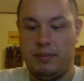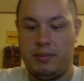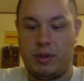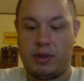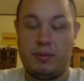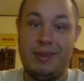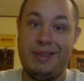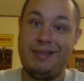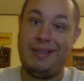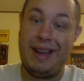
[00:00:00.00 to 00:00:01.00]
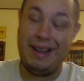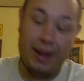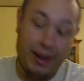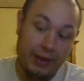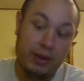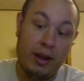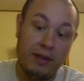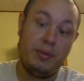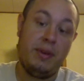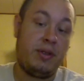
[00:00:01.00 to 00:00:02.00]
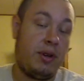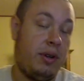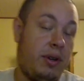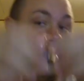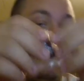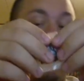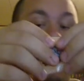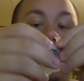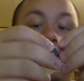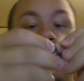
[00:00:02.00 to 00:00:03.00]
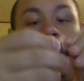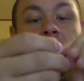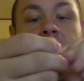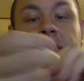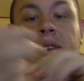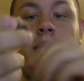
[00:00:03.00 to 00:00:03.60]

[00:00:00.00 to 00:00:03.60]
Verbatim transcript: looks, I, I love beef jerky, so I don't really think there's going